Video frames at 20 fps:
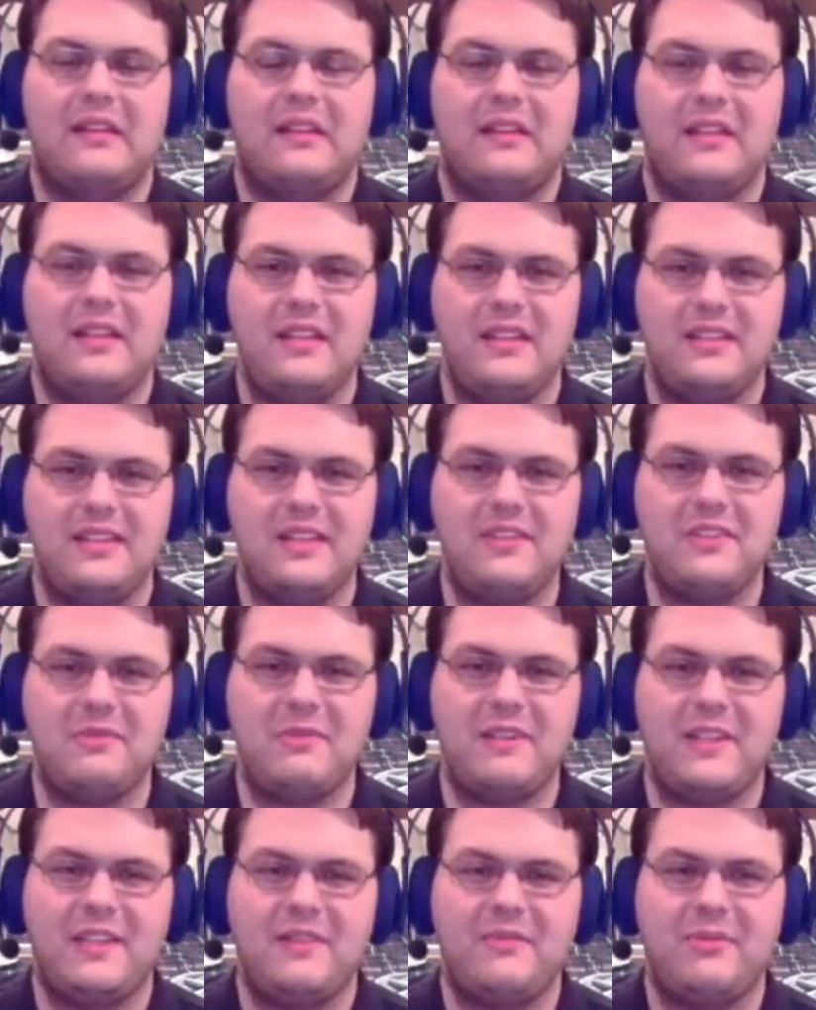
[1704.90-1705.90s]
he seems
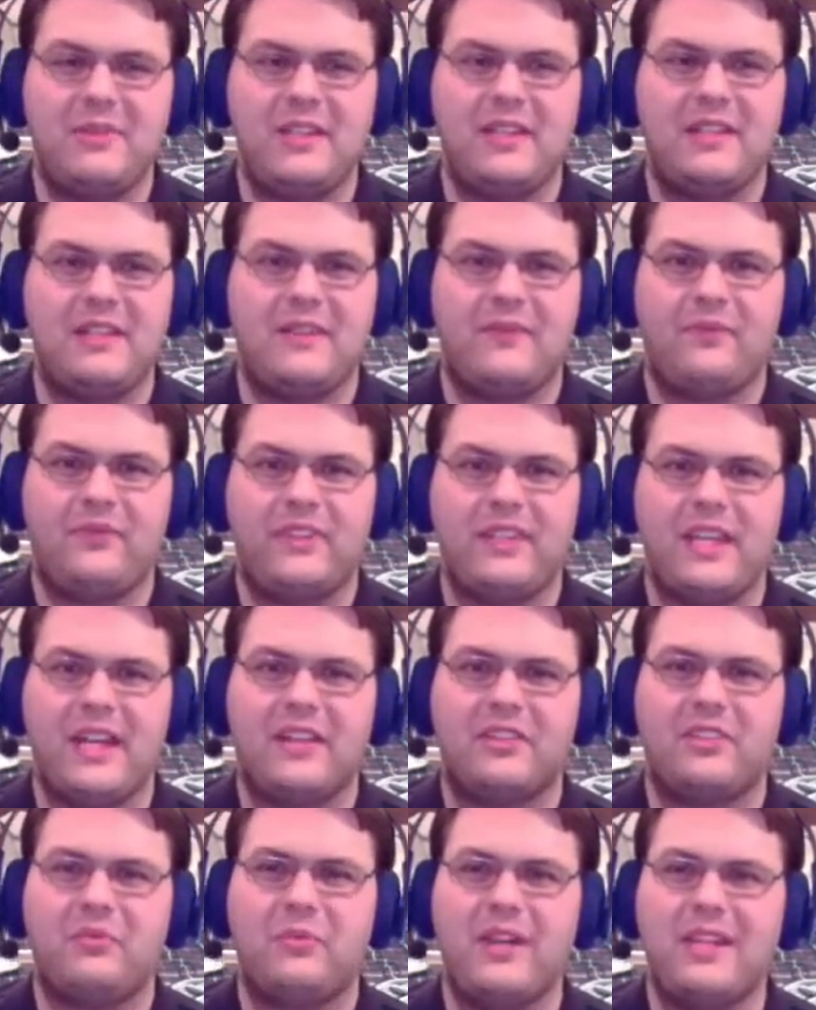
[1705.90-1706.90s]
to be,
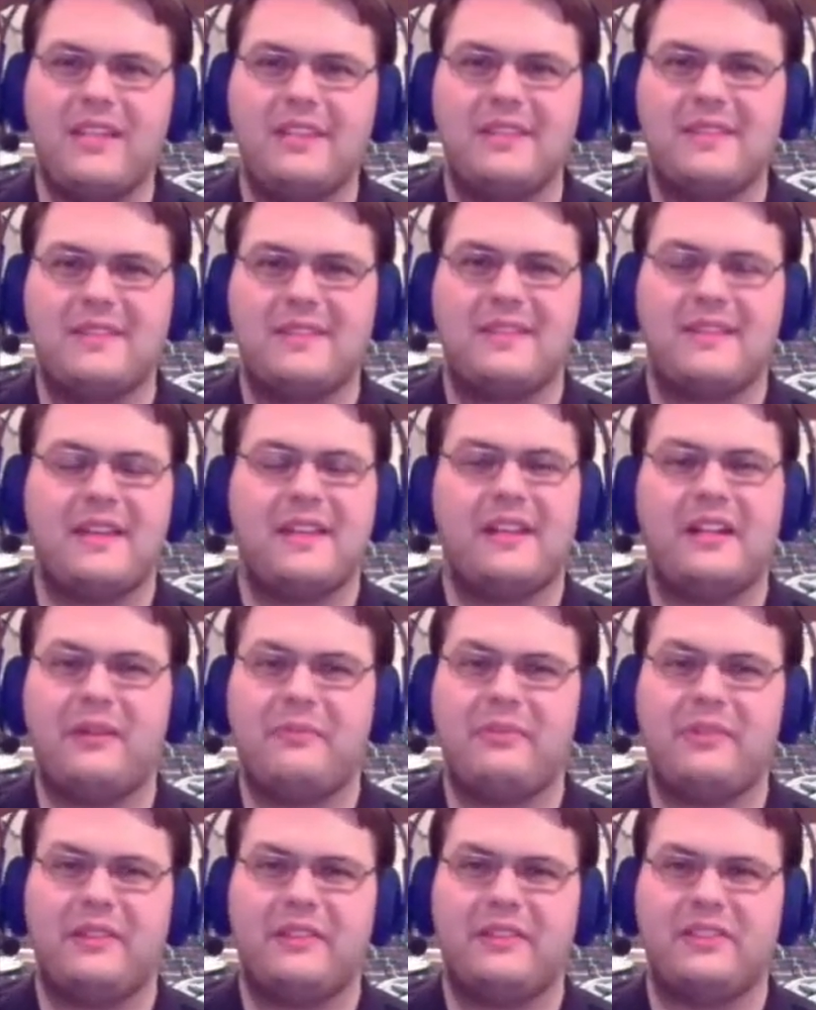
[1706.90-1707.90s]
yeah, the way this is set
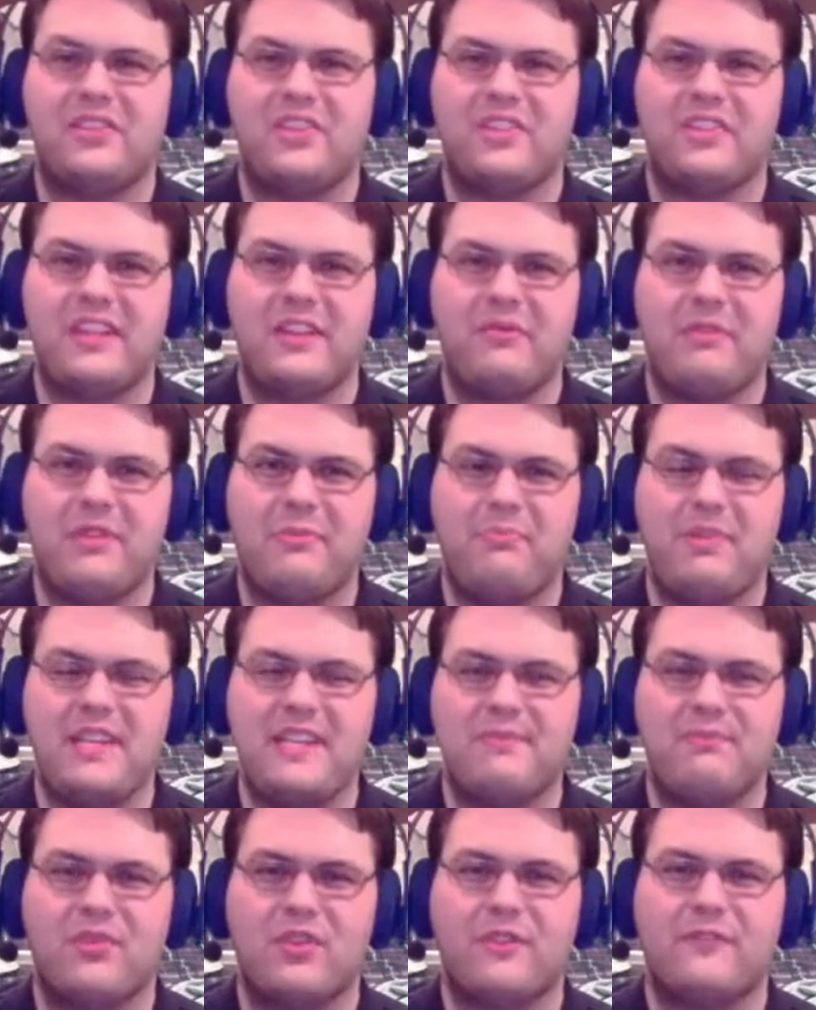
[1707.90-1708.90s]
up, just like with
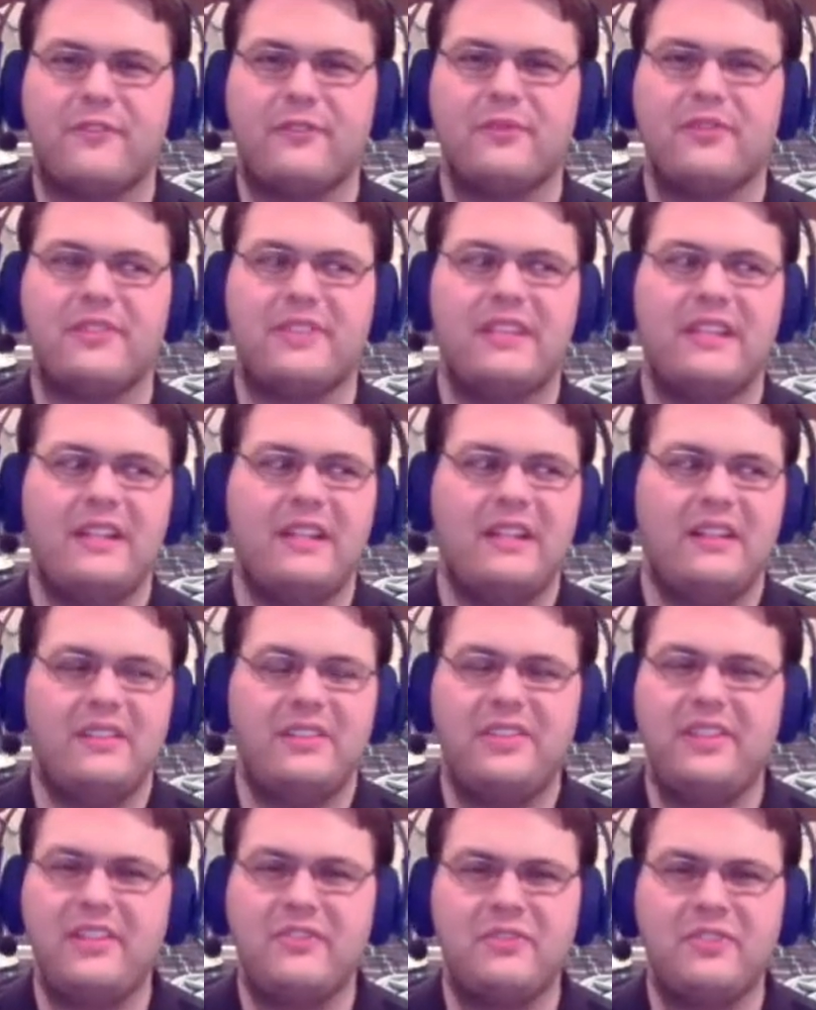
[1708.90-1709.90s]
Beast Morphers,
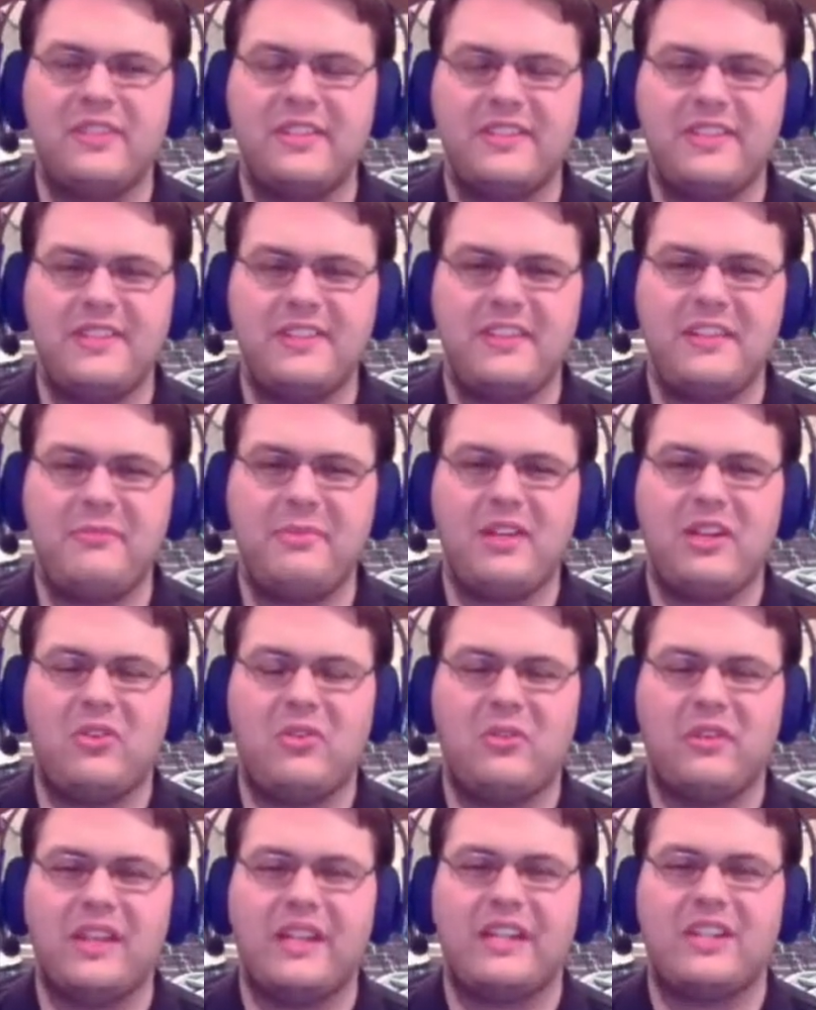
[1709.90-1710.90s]
there doesn't seem to be a
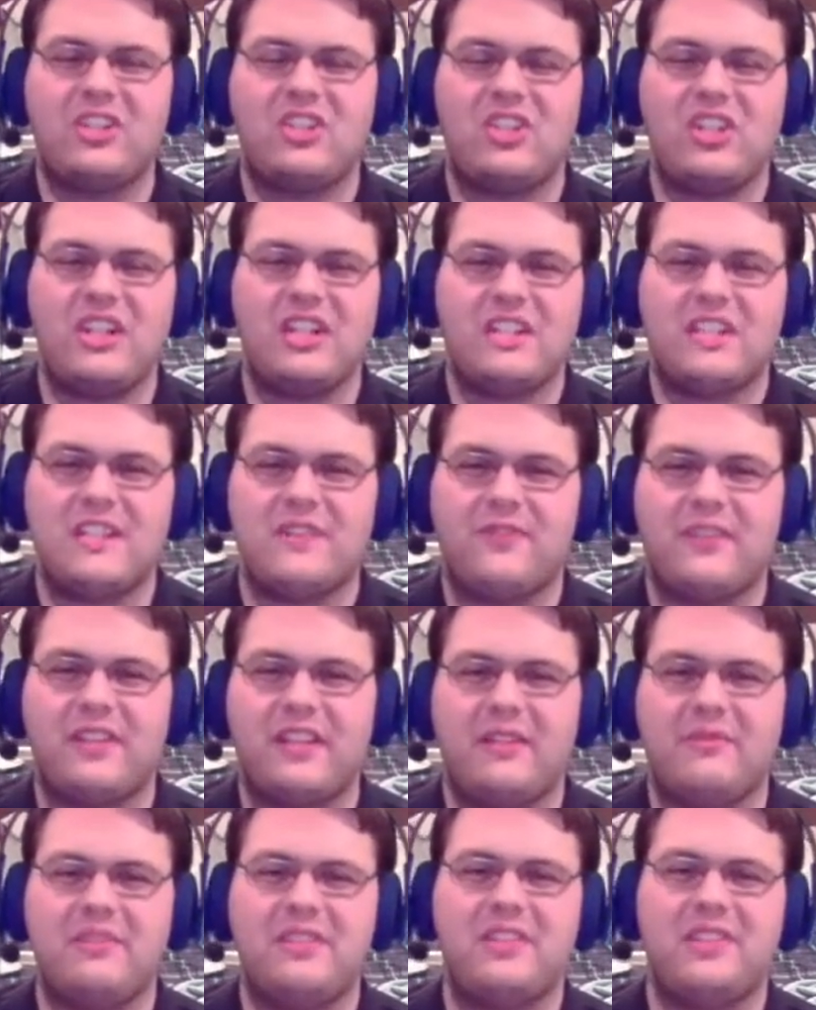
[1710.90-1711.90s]
whole lot of chances for
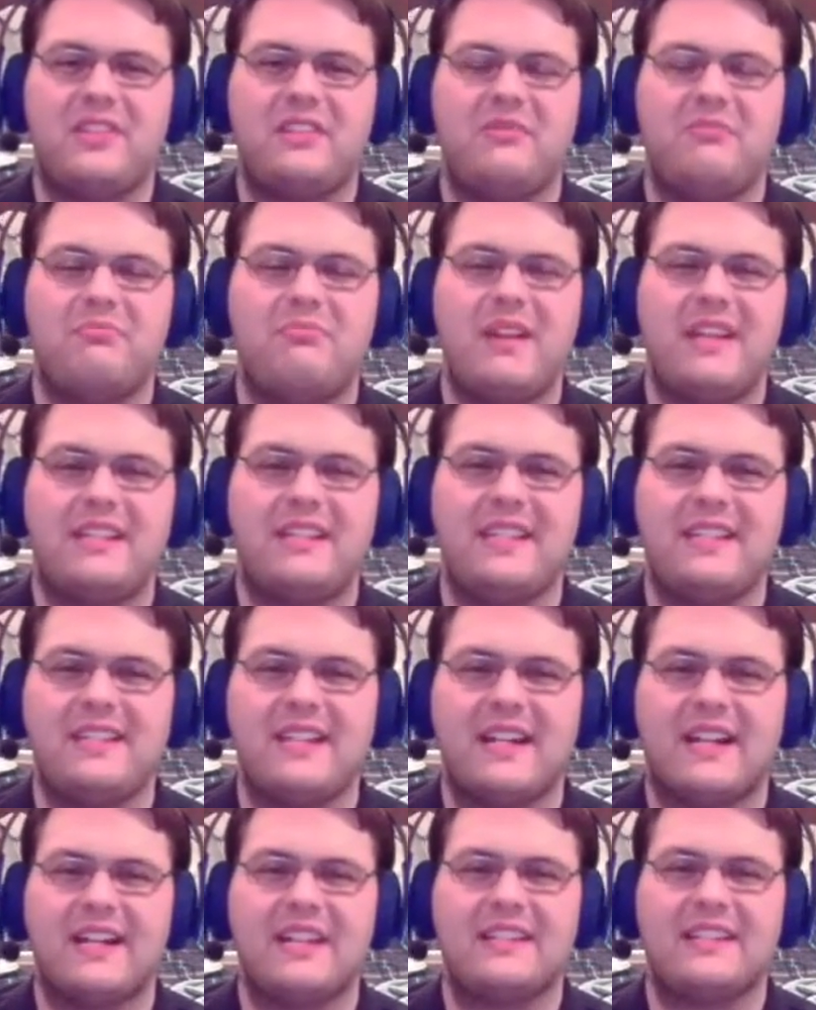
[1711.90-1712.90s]
them to make these
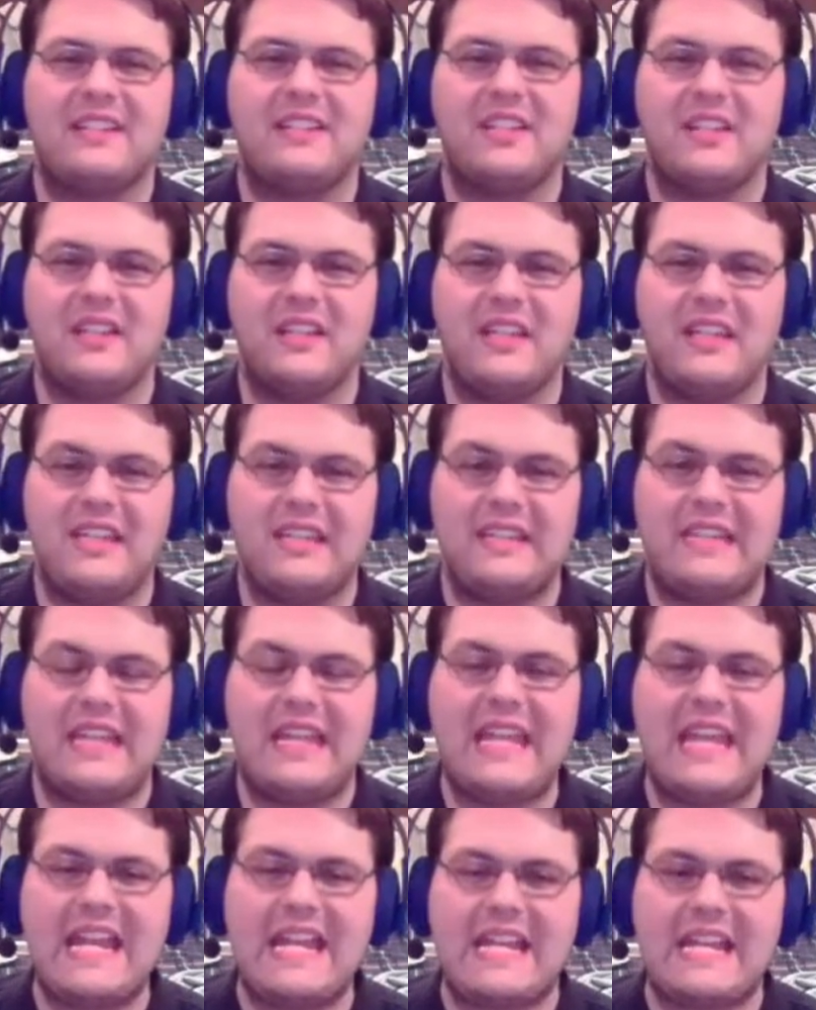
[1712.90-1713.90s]
guys into
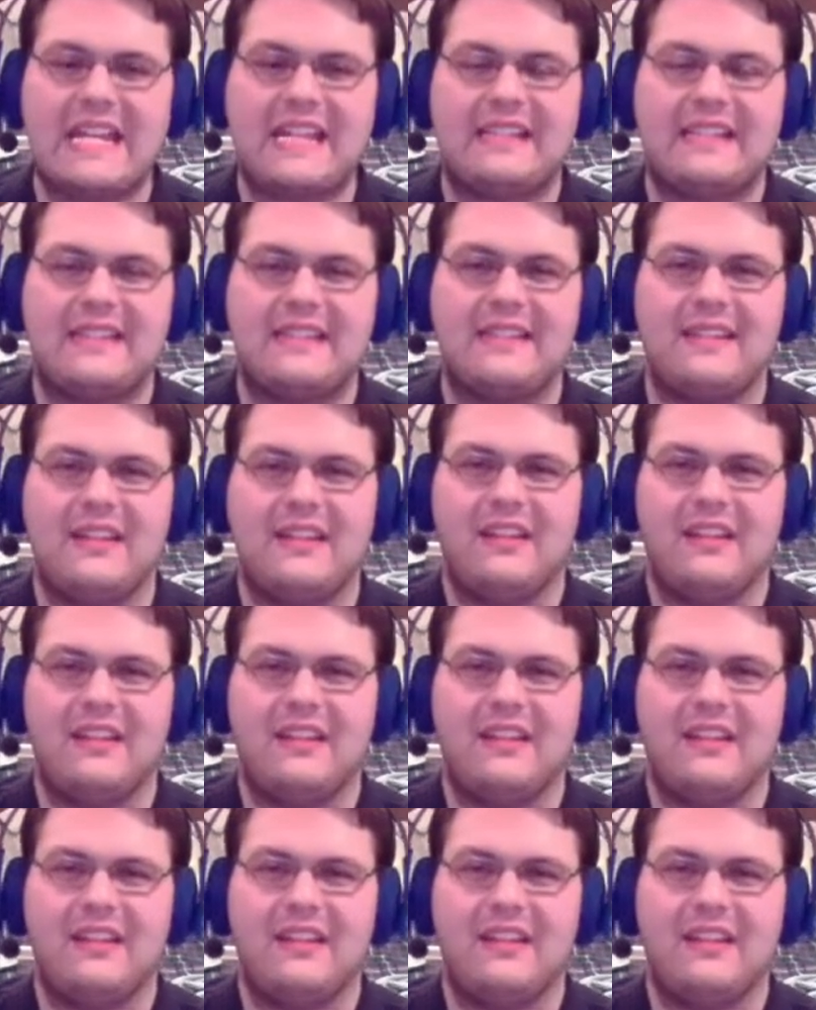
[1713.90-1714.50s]
idiots.